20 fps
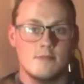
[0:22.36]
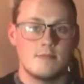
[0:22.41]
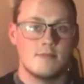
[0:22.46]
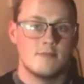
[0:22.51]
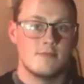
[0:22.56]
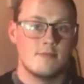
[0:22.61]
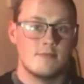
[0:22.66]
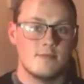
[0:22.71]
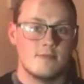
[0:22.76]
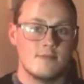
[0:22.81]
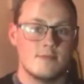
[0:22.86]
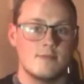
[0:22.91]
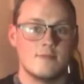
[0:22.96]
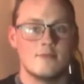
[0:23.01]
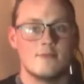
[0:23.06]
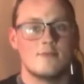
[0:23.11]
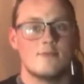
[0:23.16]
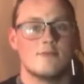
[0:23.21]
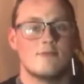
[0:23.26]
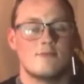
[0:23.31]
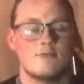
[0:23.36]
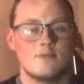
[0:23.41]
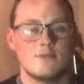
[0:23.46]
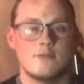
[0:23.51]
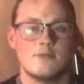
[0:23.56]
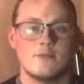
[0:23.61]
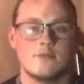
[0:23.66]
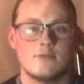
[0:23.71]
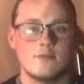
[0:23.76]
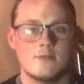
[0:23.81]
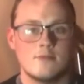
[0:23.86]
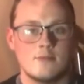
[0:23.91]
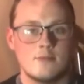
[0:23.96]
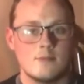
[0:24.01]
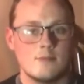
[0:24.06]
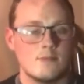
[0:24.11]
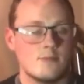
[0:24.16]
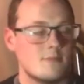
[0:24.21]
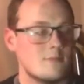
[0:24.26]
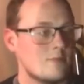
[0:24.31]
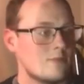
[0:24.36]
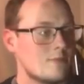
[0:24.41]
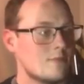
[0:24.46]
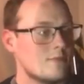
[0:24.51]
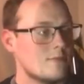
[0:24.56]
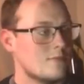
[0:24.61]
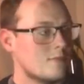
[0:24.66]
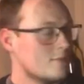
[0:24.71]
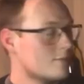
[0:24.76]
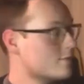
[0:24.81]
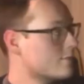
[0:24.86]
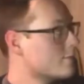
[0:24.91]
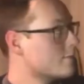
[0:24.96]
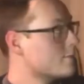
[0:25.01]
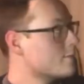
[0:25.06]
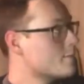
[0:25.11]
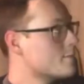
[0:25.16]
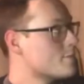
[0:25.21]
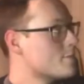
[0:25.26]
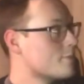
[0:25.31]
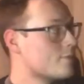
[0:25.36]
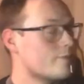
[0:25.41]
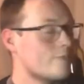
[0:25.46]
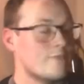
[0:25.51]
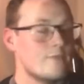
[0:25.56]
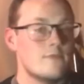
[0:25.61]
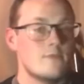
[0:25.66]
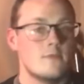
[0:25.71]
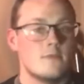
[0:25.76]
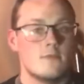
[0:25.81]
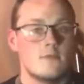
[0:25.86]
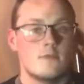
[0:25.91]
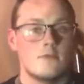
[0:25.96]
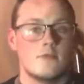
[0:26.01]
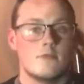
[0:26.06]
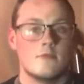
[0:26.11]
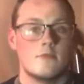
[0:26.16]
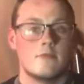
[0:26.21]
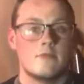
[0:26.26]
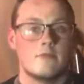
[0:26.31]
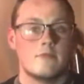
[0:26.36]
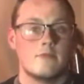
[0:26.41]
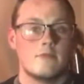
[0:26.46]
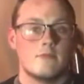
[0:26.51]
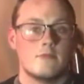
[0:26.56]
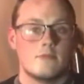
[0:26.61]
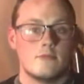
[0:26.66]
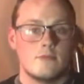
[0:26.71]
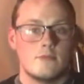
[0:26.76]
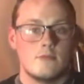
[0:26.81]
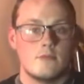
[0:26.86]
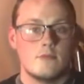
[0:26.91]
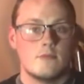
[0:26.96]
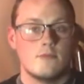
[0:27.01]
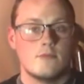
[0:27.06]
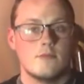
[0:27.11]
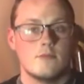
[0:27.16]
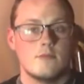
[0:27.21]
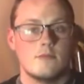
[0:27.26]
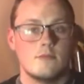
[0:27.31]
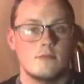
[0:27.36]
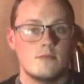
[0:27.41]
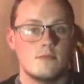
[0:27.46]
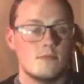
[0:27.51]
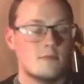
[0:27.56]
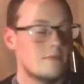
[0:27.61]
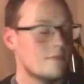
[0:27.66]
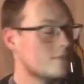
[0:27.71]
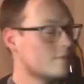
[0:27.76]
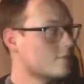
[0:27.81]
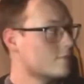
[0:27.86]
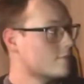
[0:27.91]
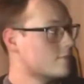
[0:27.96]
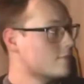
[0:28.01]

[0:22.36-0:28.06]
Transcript: This person isn't speaking.